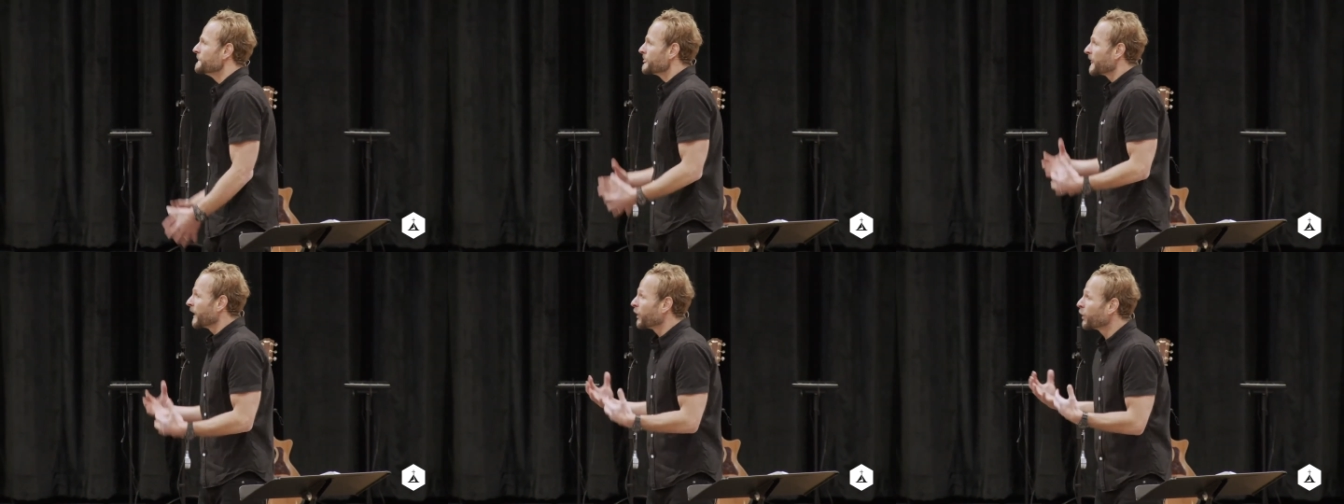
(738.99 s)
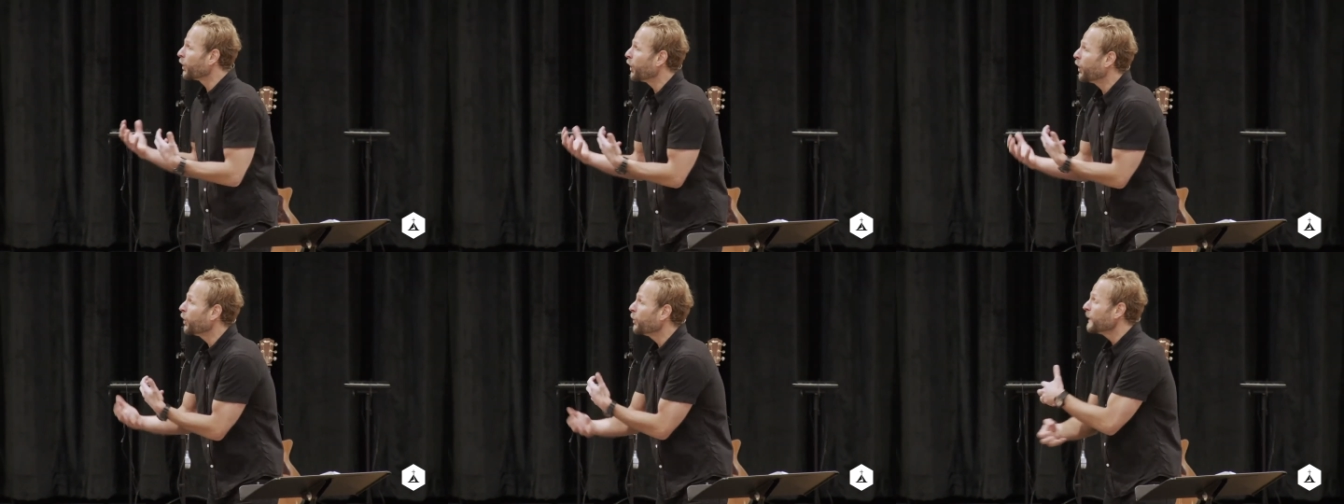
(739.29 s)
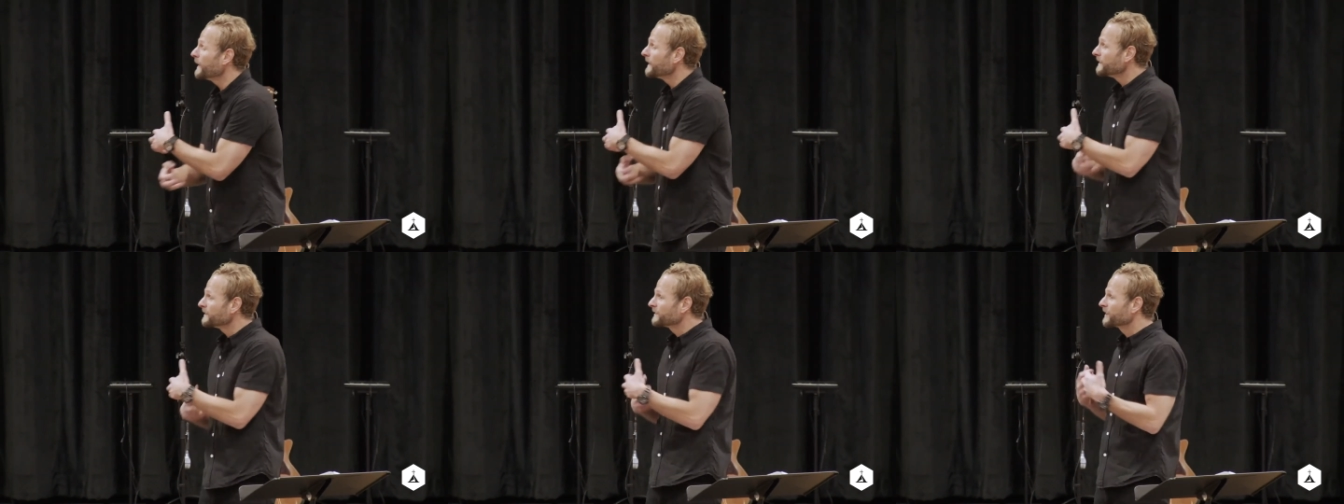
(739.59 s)
are
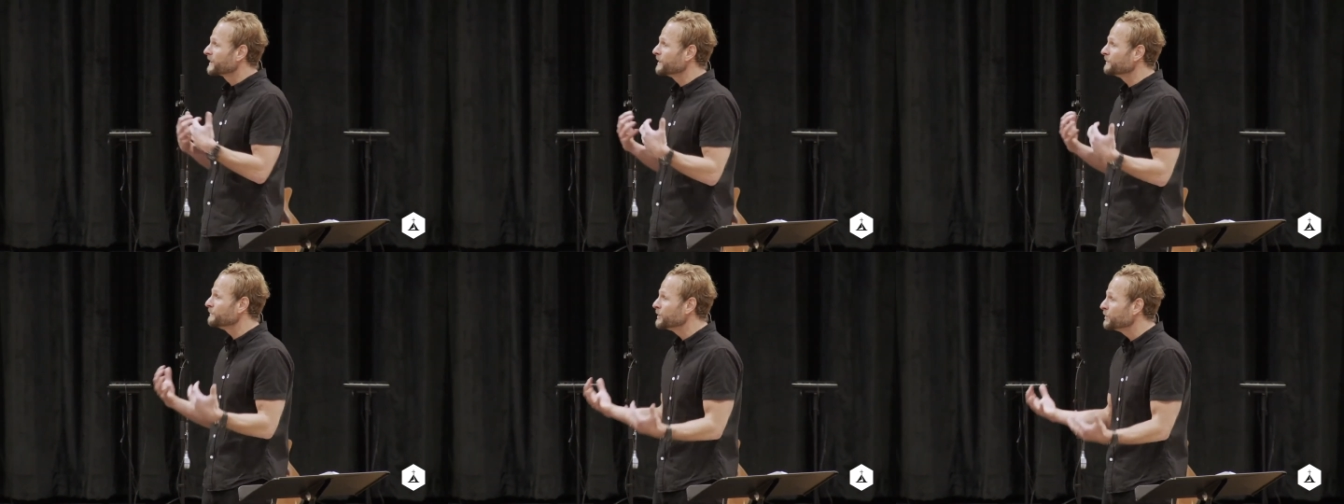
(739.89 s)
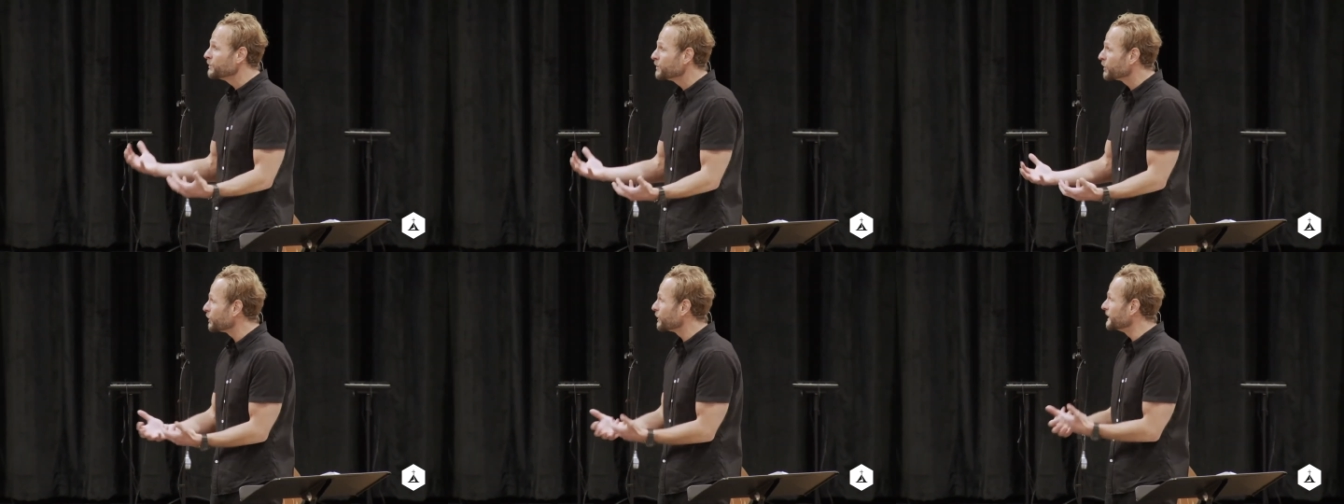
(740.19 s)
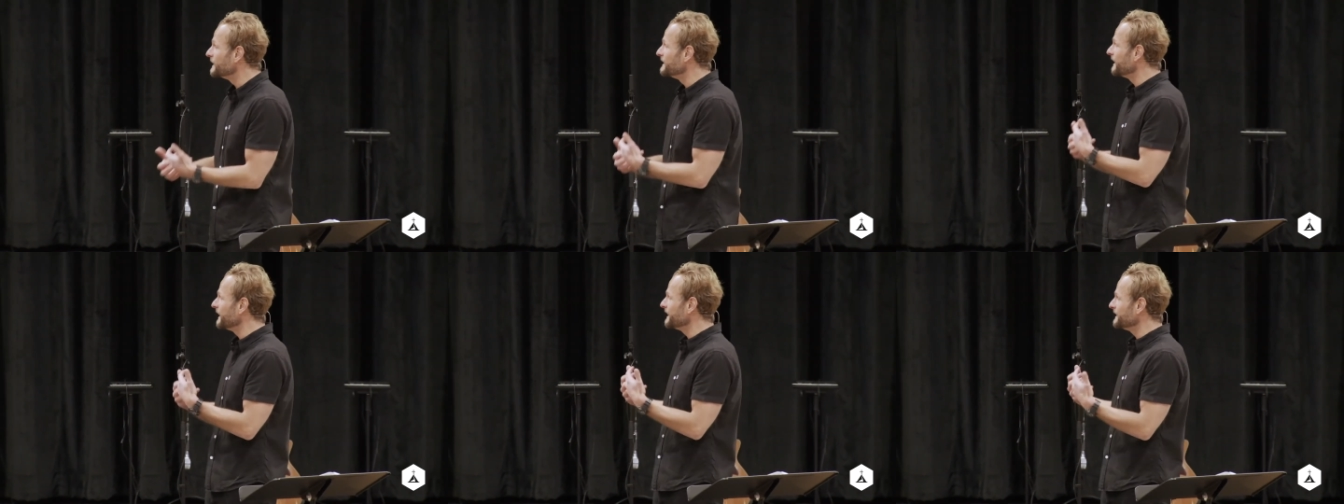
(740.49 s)
always communal
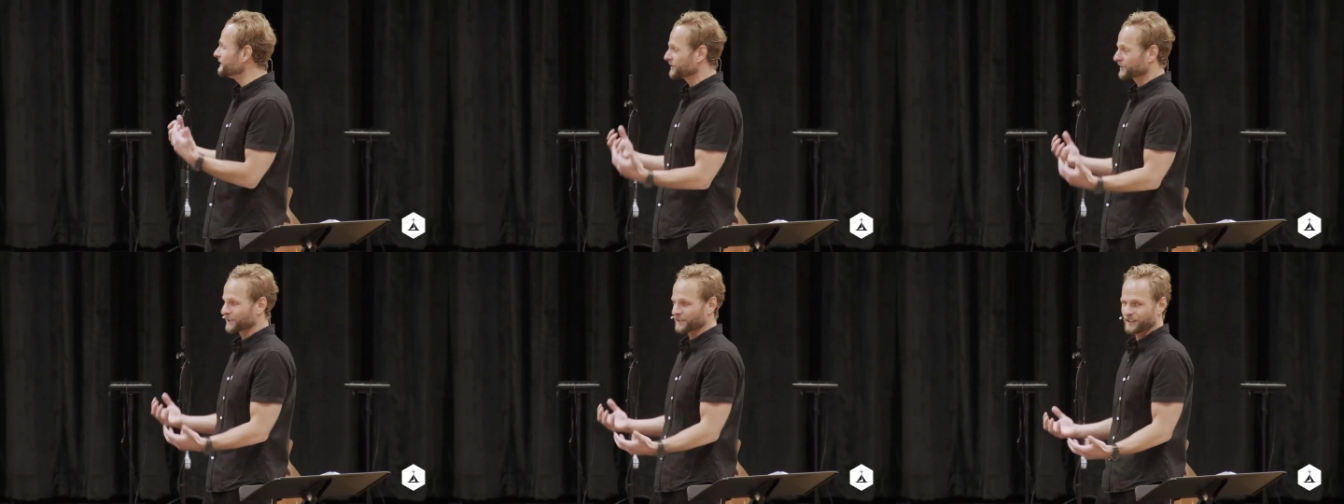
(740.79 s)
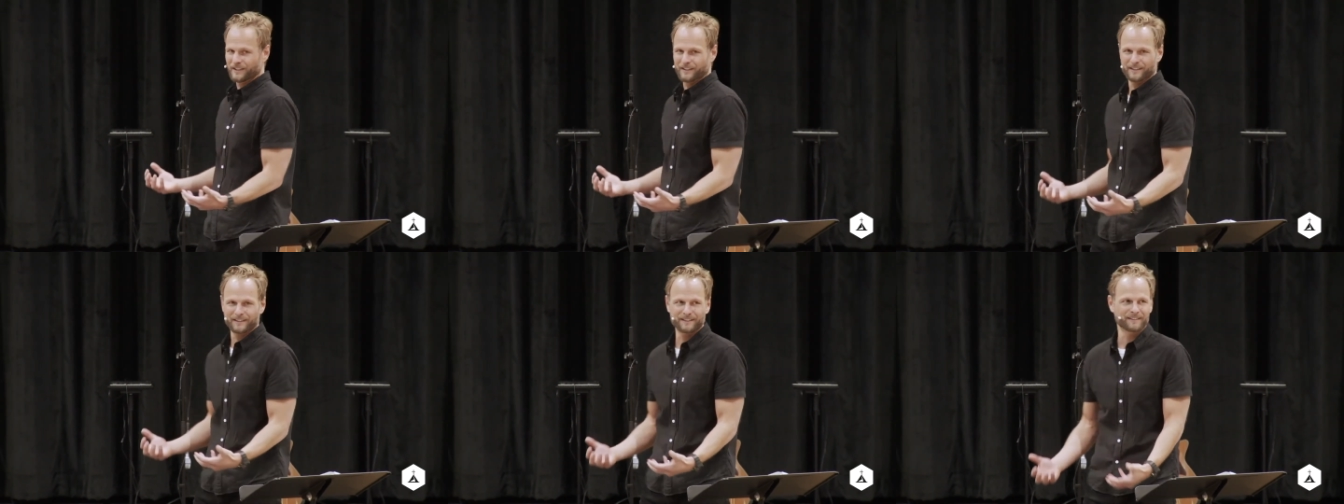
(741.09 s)
in nature.